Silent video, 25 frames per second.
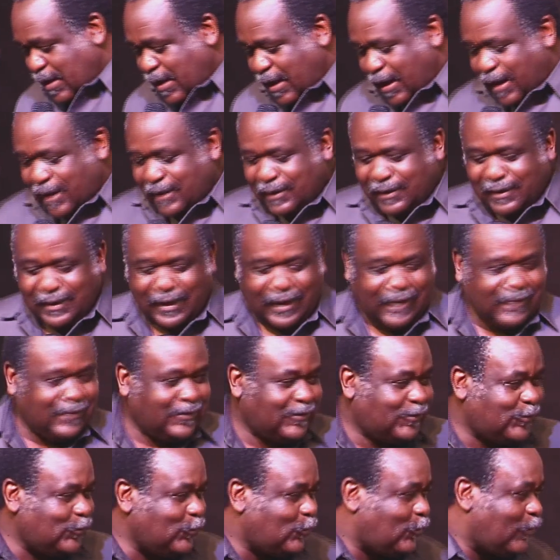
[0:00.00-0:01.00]
I
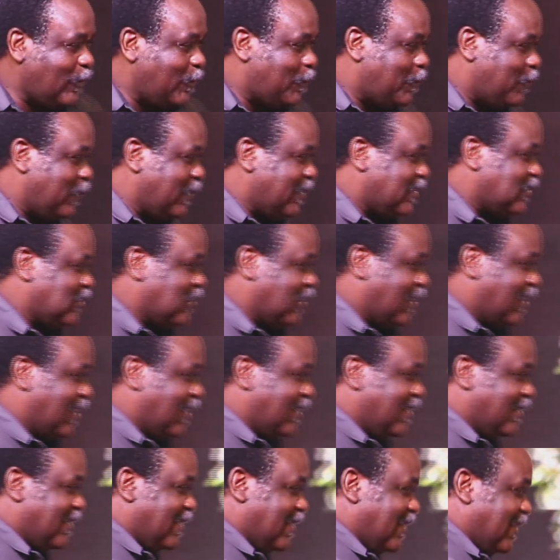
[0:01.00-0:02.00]
took a picture
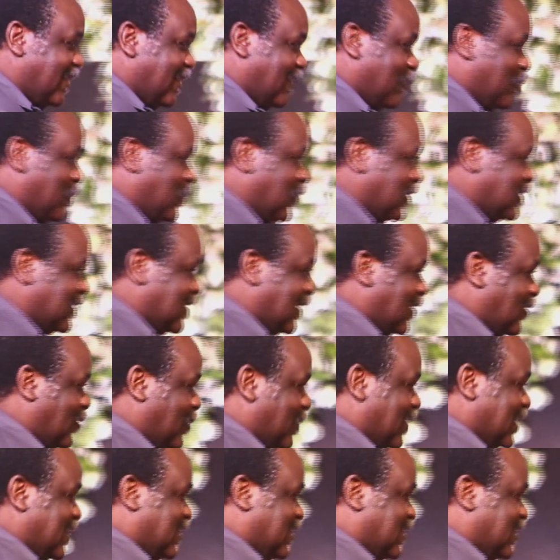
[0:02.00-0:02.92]
and posted on my